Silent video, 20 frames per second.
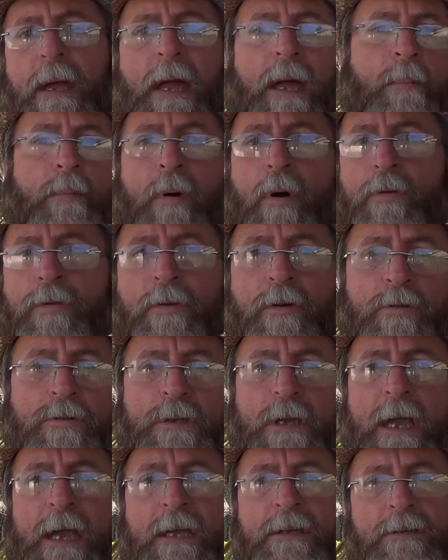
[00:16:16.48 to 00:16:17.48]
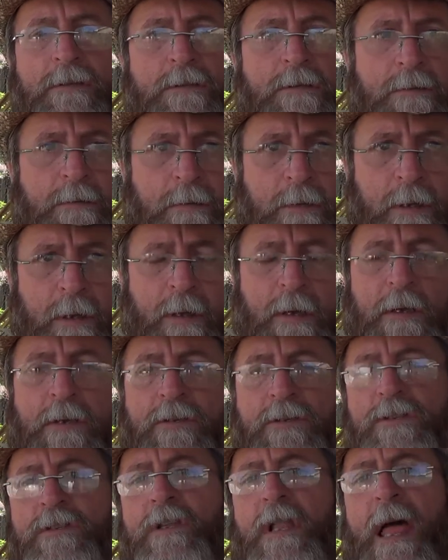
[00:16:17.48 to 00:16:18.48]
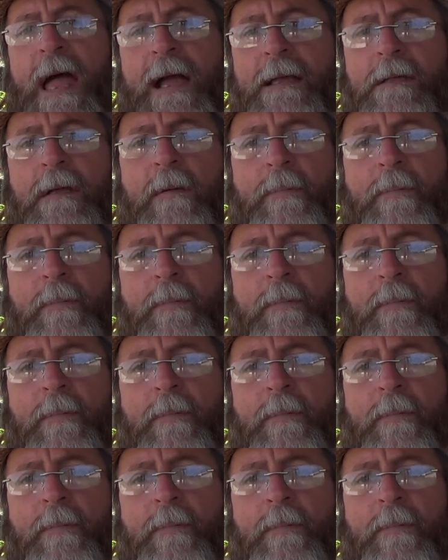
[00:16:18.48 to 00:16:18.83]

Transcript: and both of those cages slacked